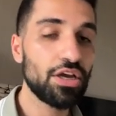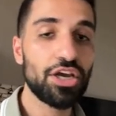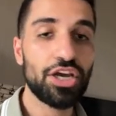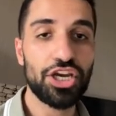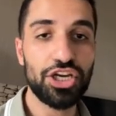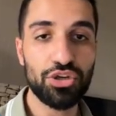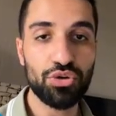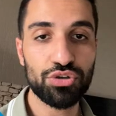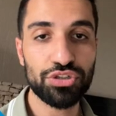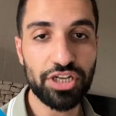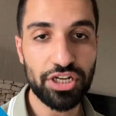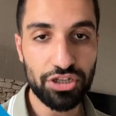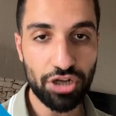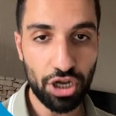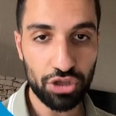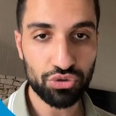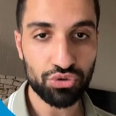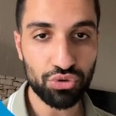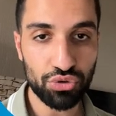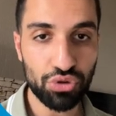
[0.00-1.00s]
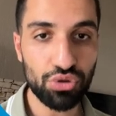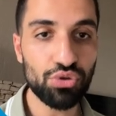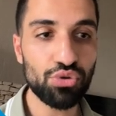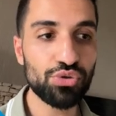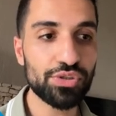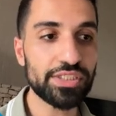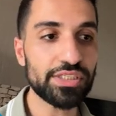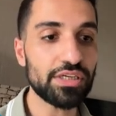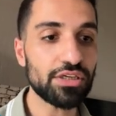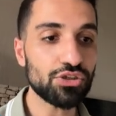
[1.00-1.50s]
in order not to
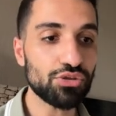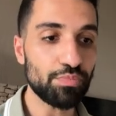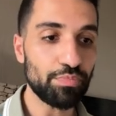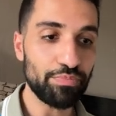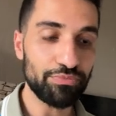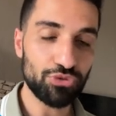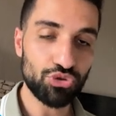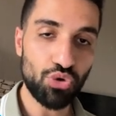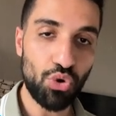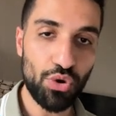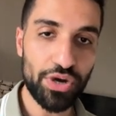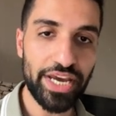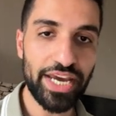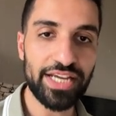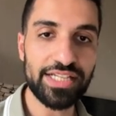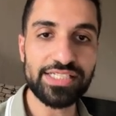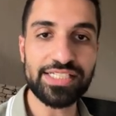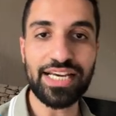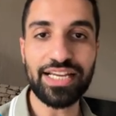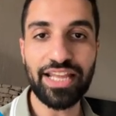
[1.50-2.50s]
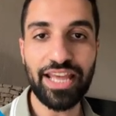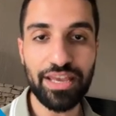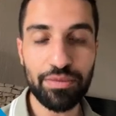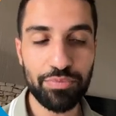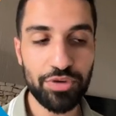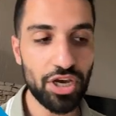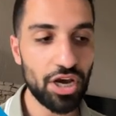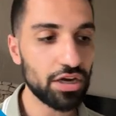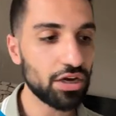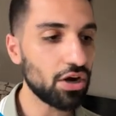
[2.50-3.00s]
lose tokens and
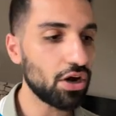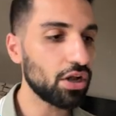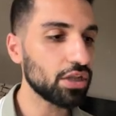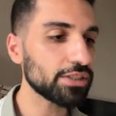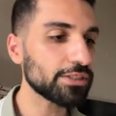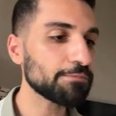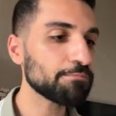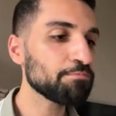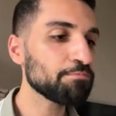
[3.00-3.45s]
API calls,